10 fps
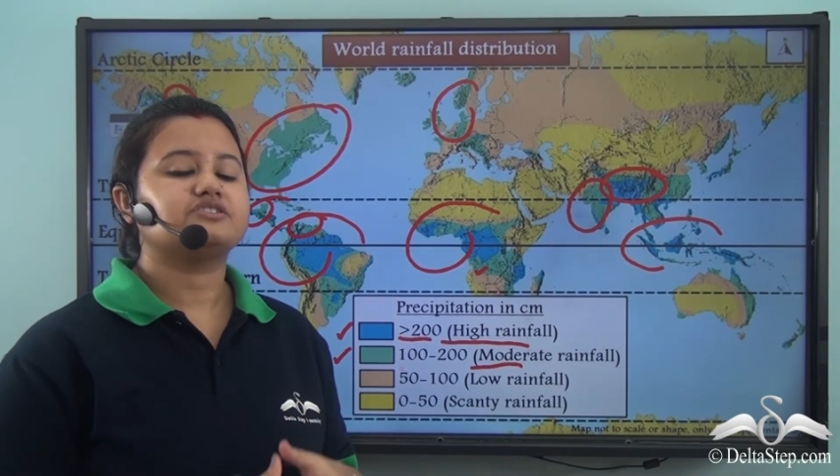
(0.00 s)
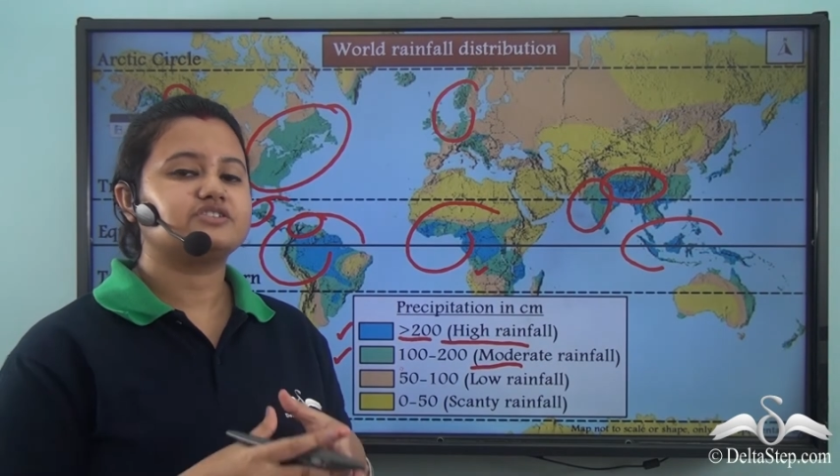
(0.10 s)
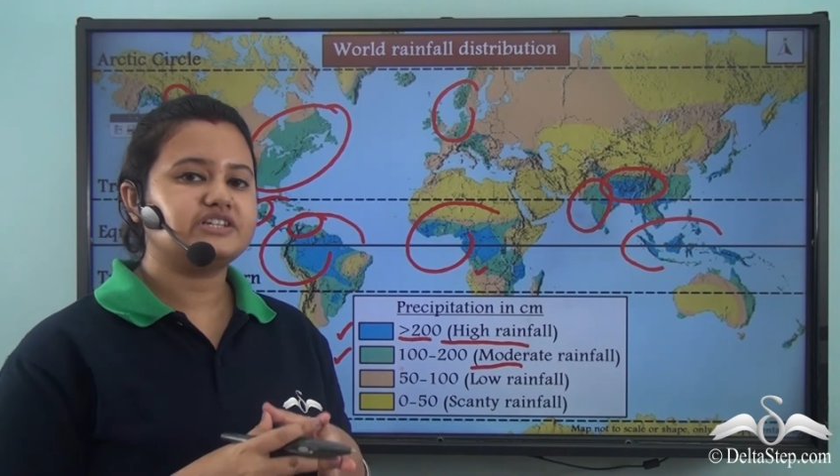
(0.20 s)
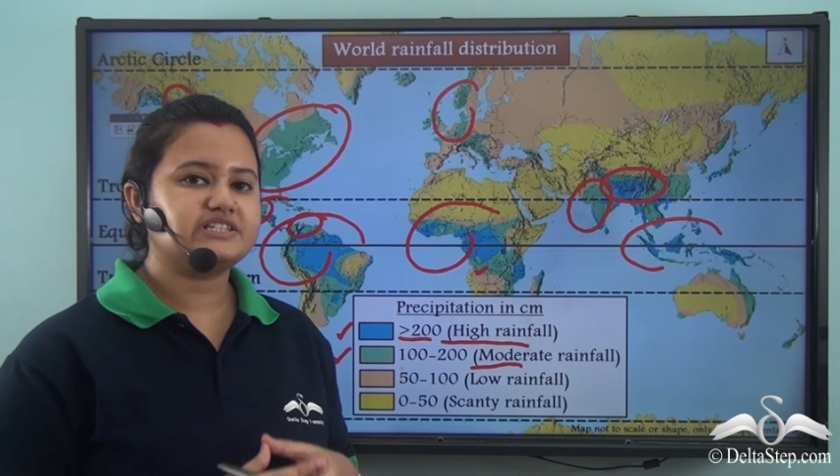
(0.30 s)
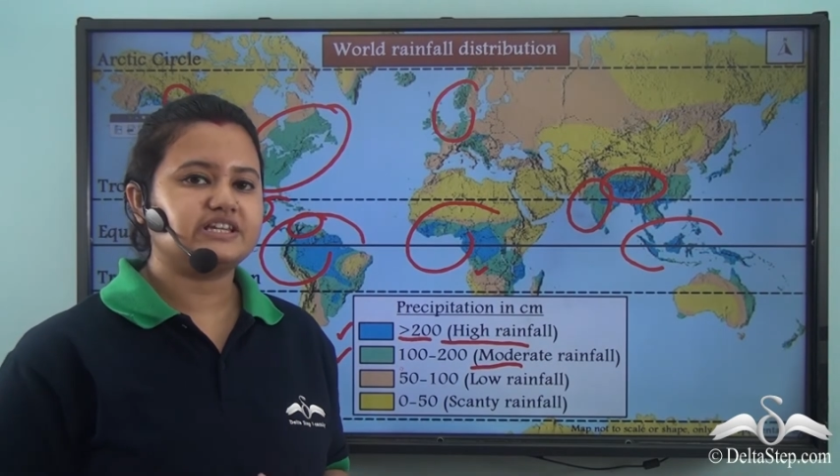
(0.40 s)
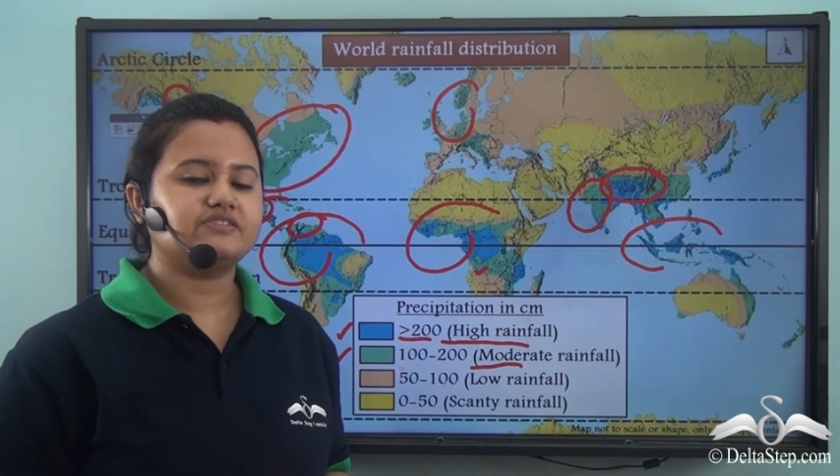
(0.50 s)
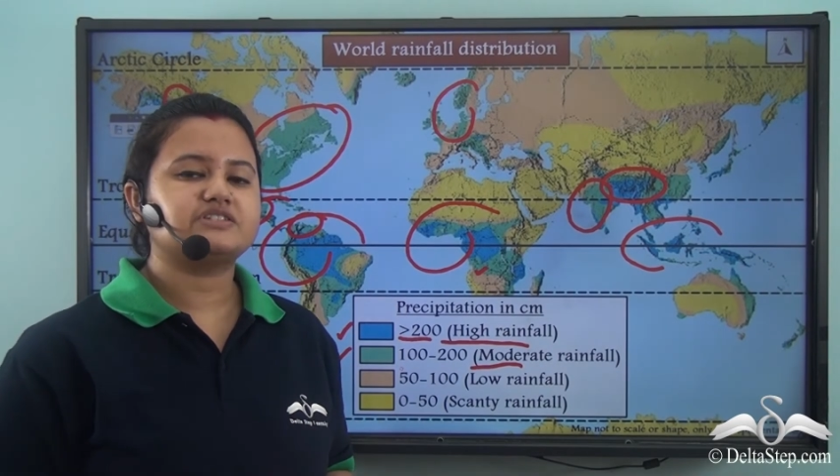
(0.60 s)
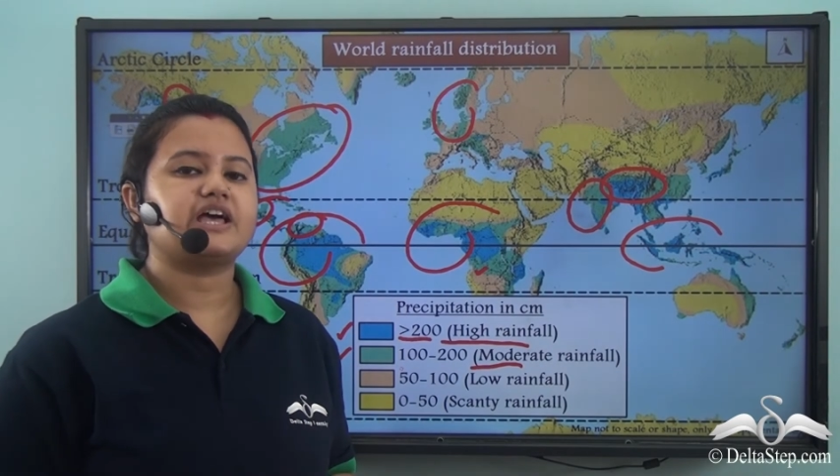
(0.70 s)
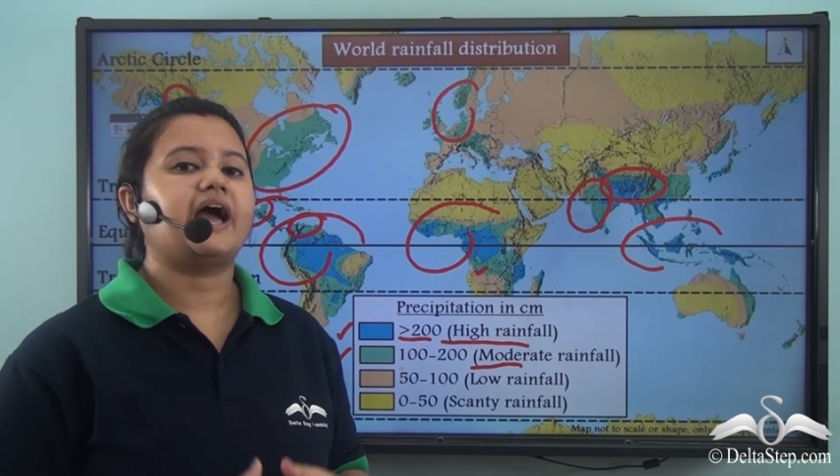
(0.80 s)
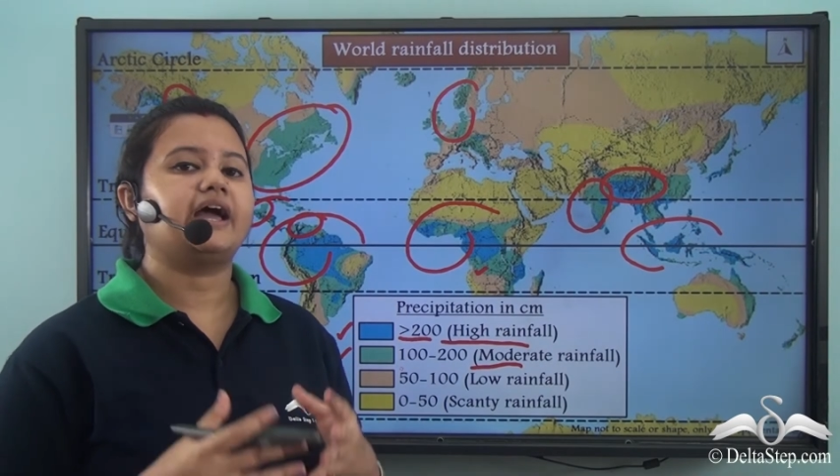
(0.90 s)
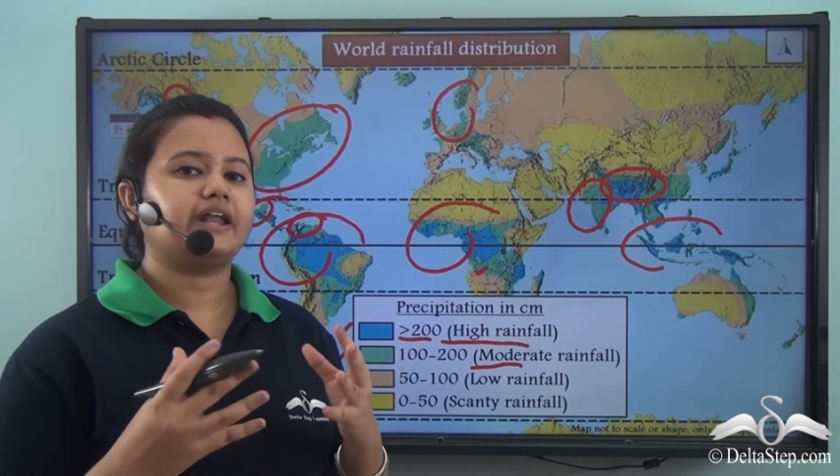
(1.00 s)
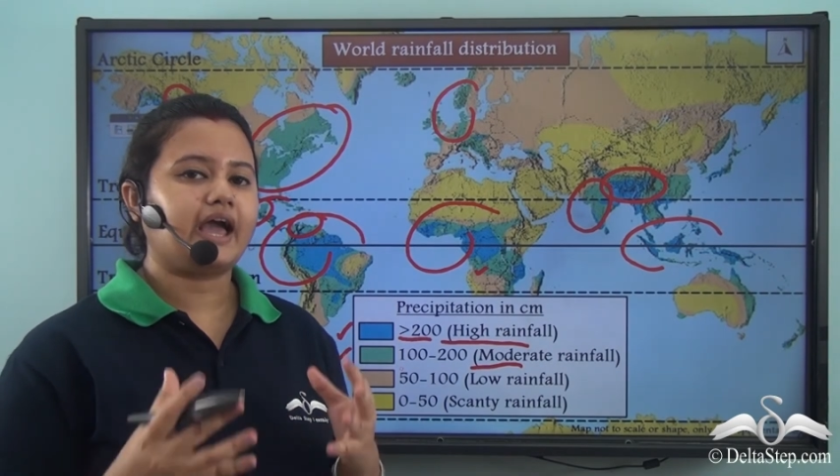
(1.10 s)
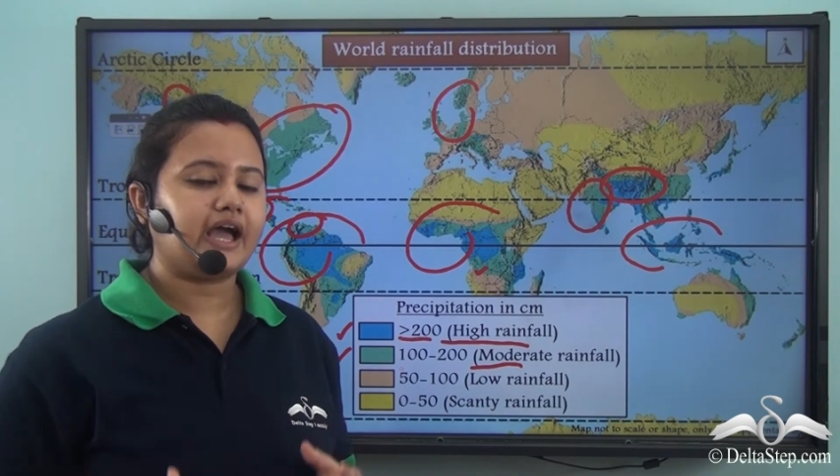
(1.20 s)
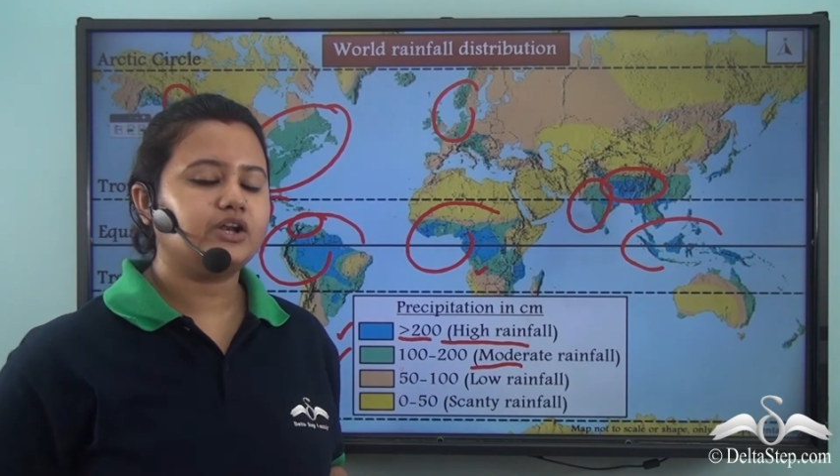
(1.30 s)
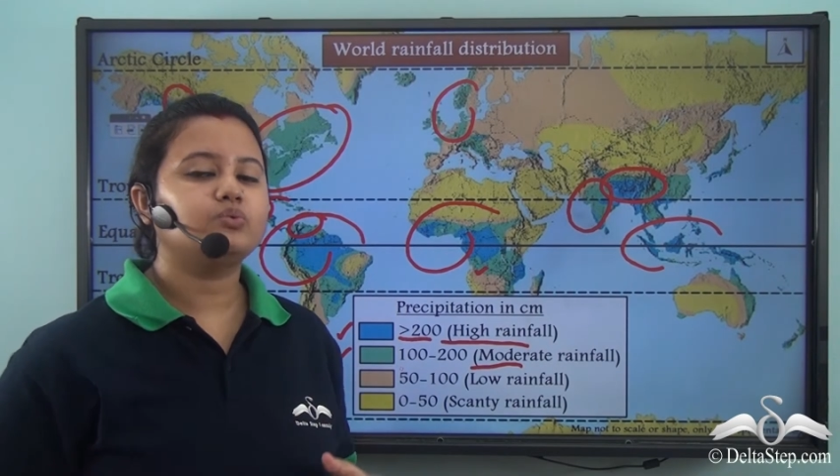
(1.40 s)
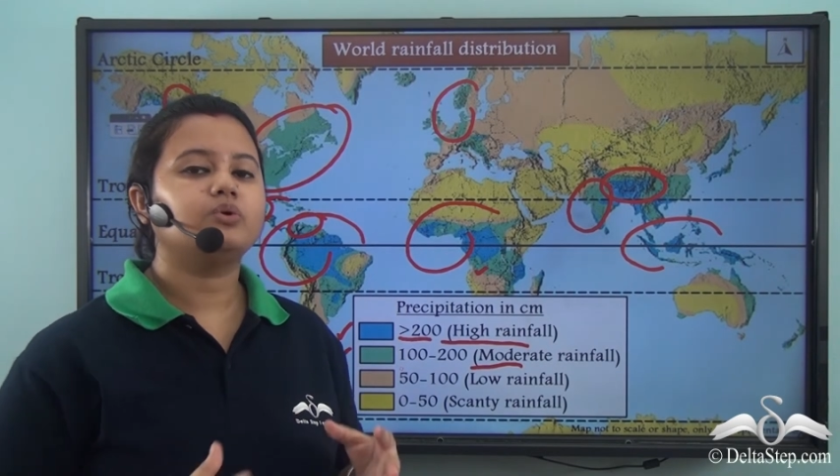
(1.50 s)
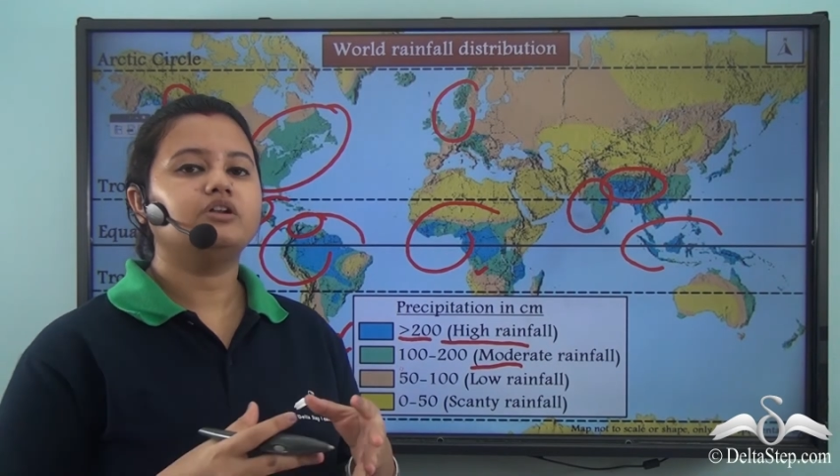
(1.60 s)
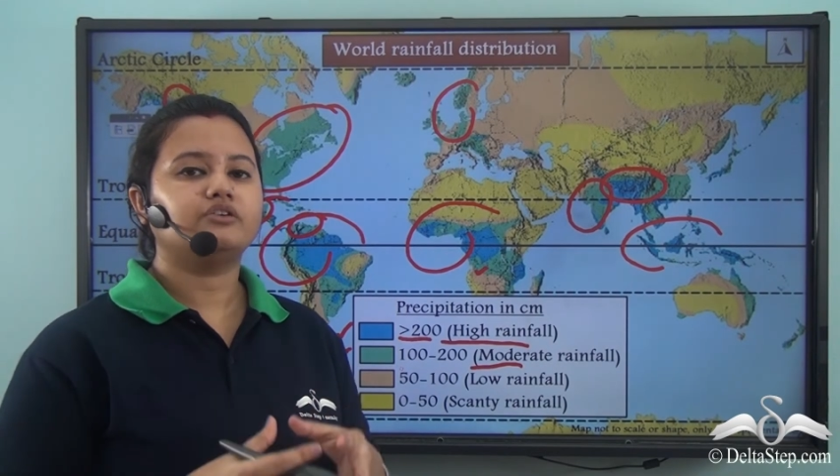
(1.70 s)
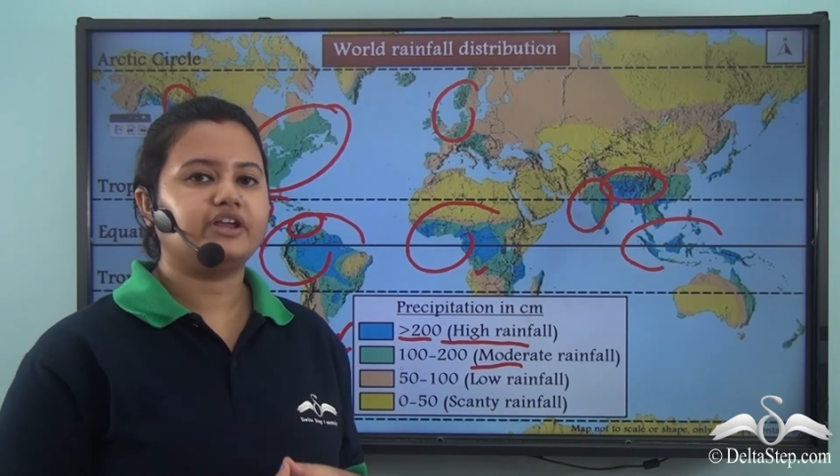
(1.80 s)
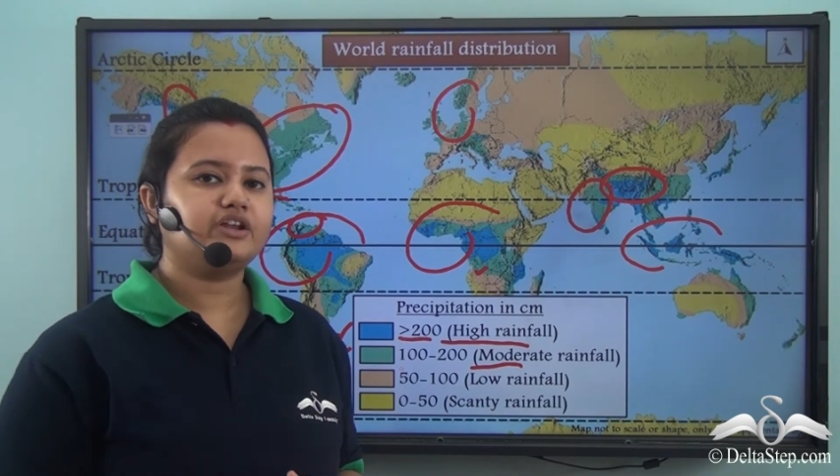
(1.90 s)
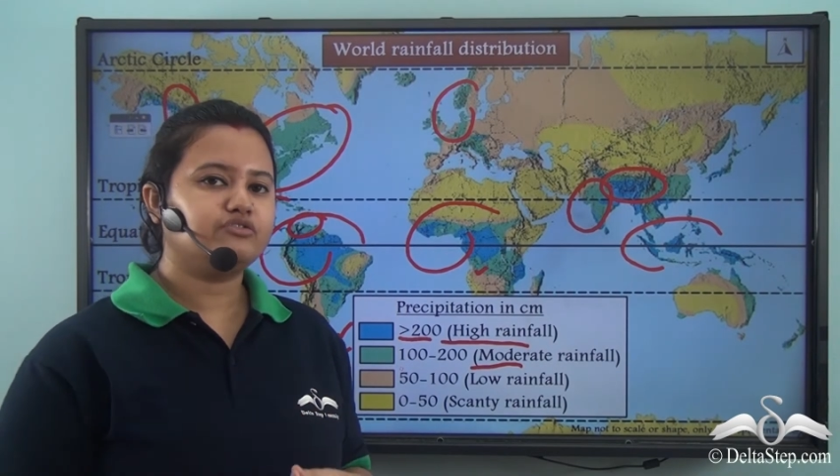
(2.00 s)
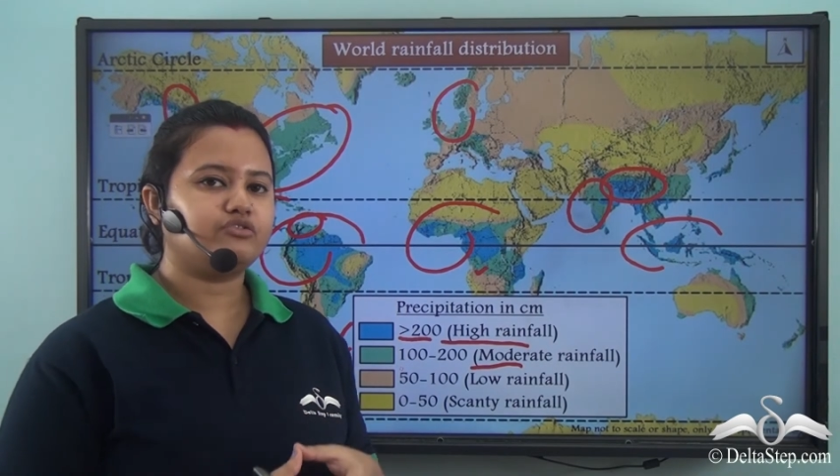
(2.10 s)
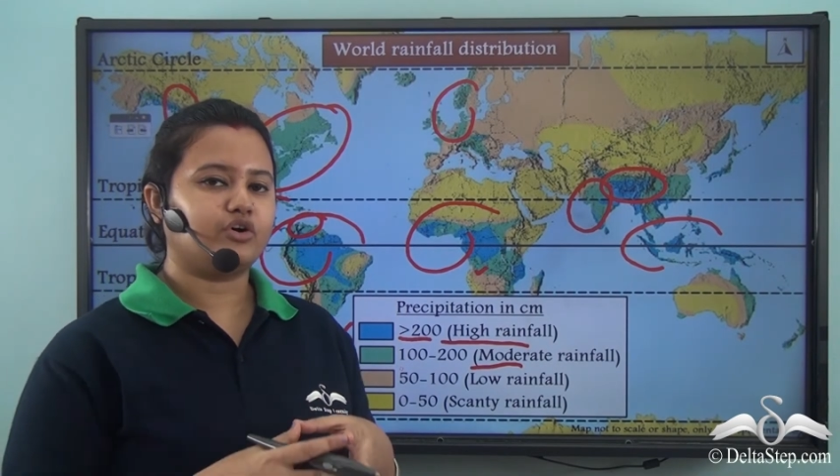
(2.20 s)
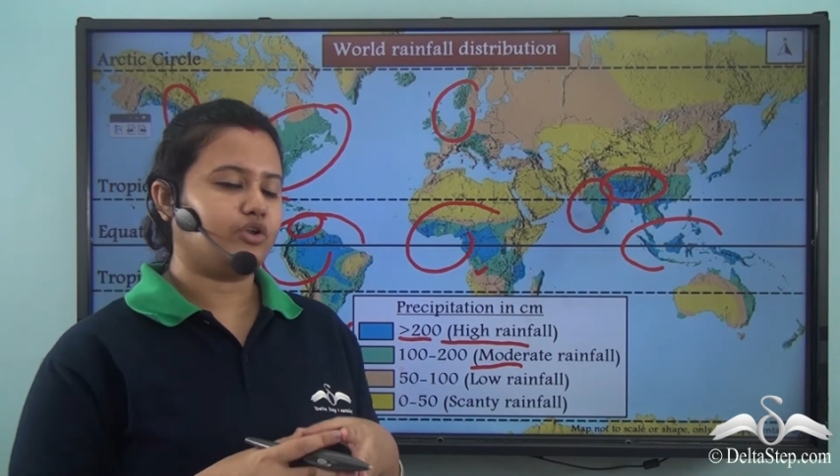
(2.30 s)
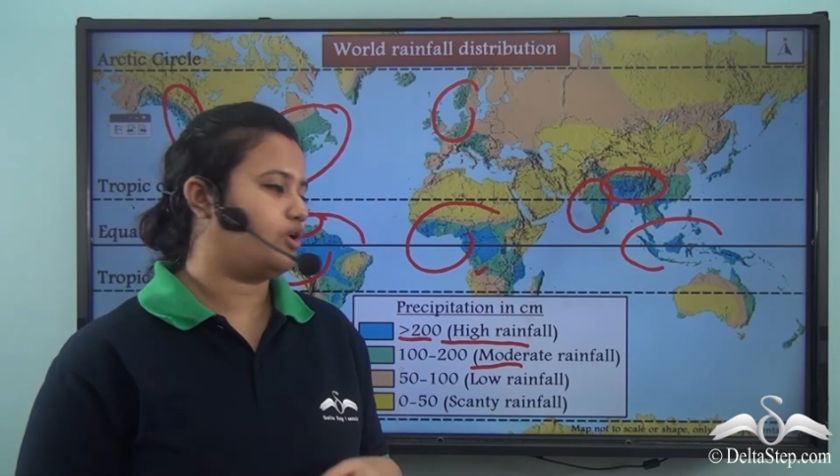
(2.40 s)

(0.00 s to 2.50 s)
receives an annual rainfall